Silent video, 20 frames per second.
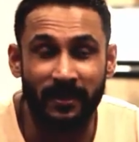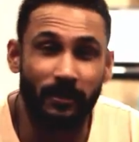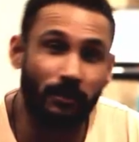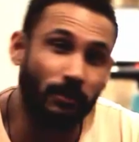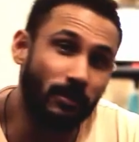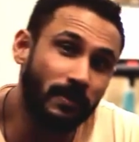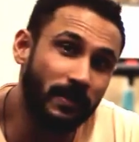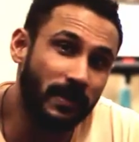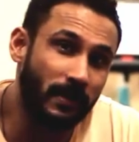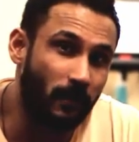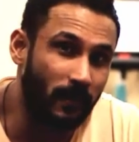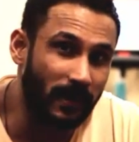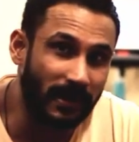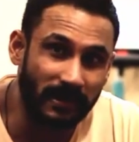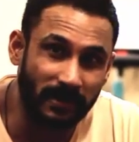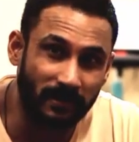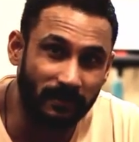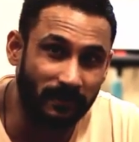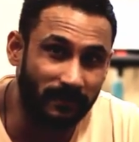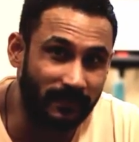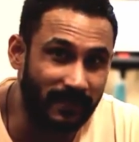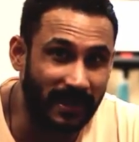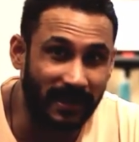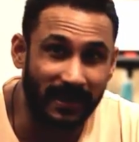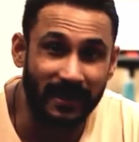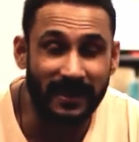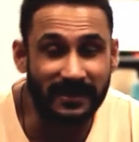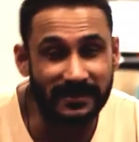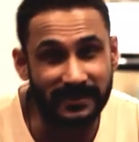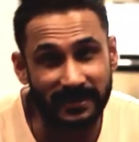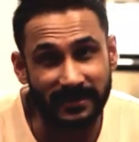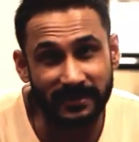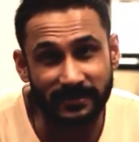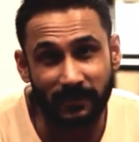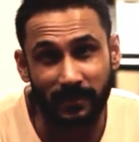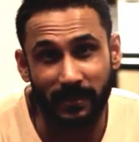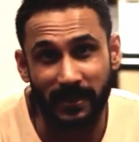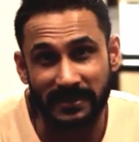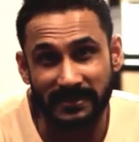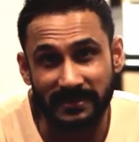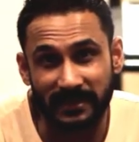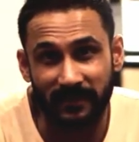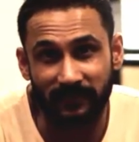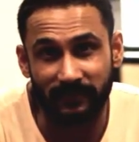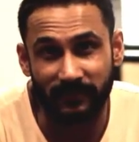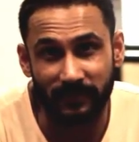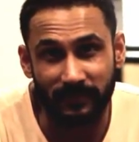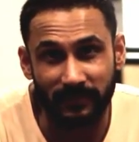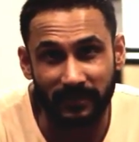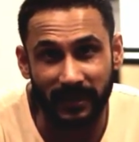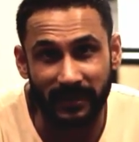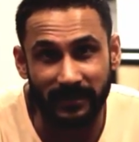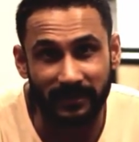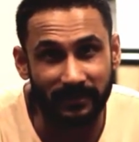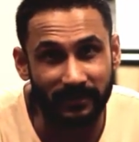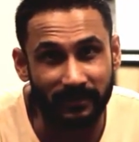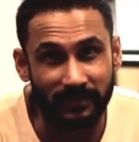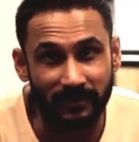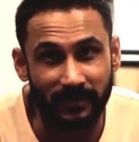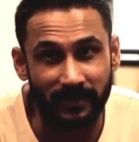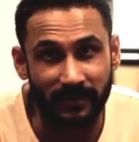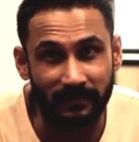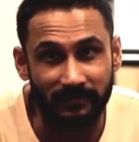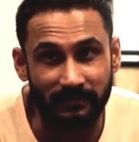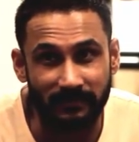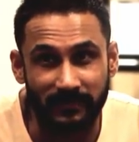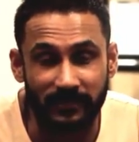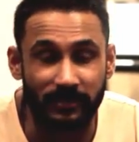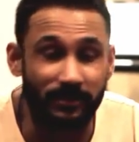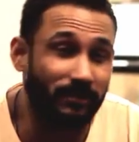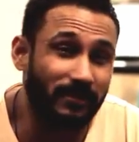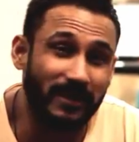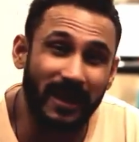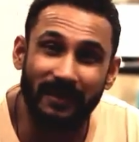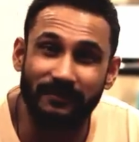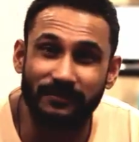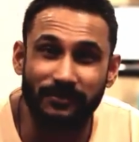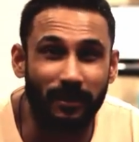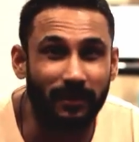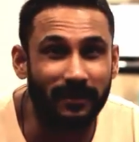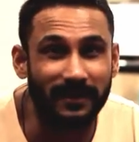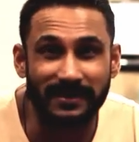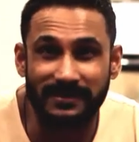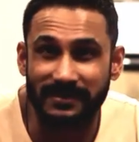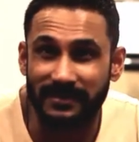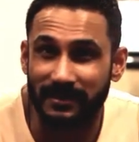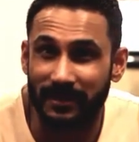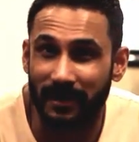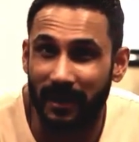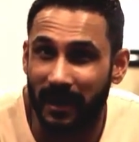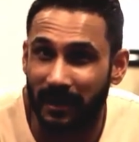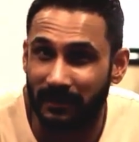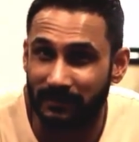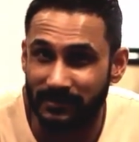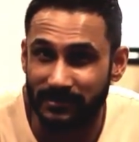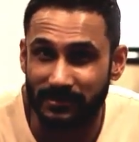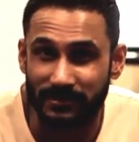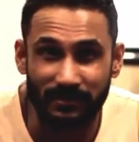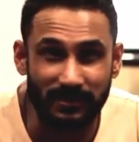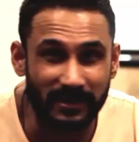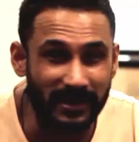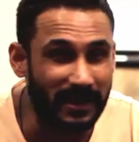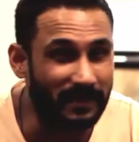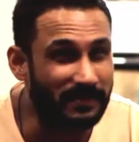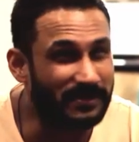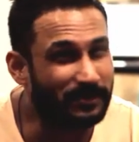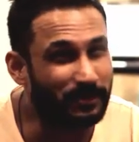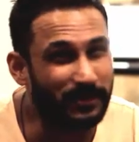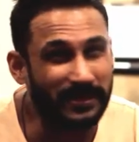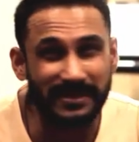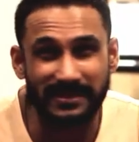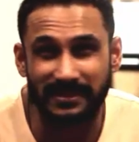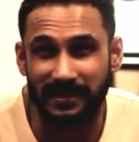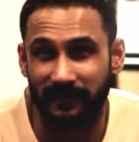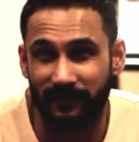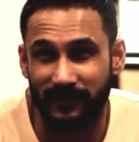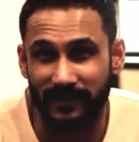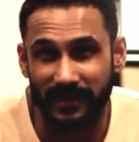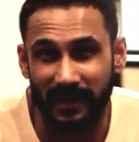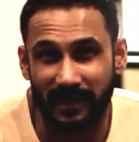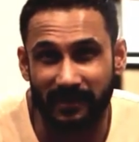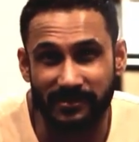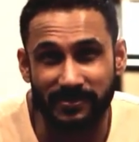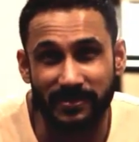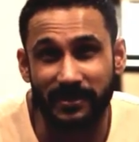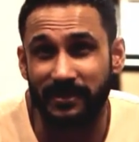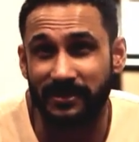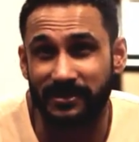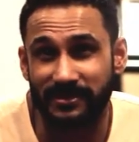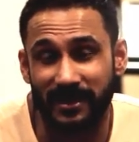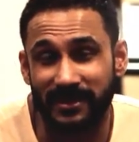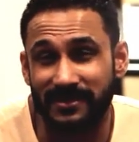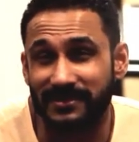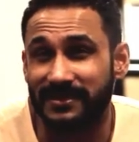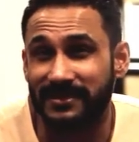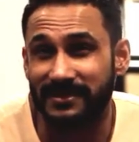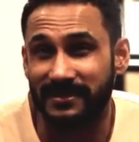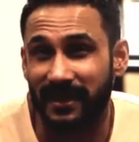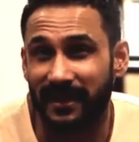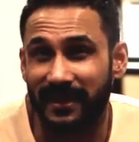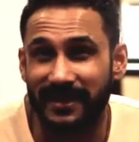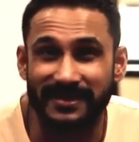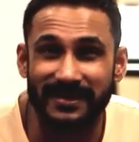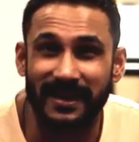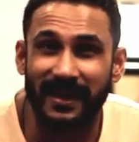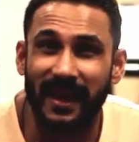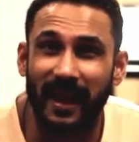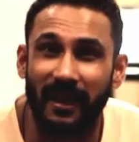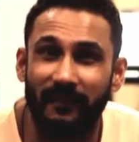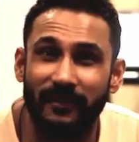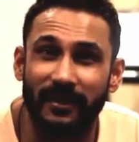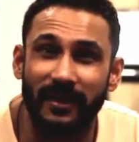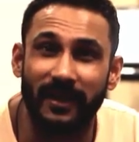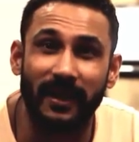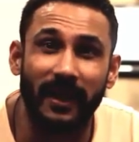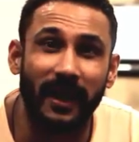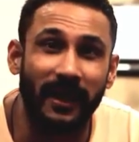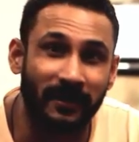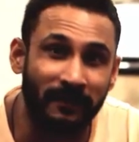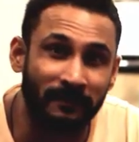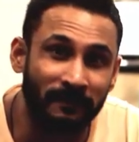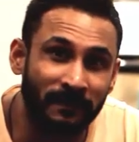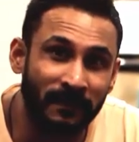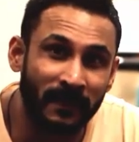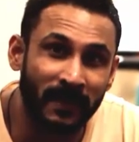Don't be a victim of that. And I say this for myself too, that, you know, don't have chocolates in your house, don't keep sweet stuff in the house, because chances are it's like having a gun.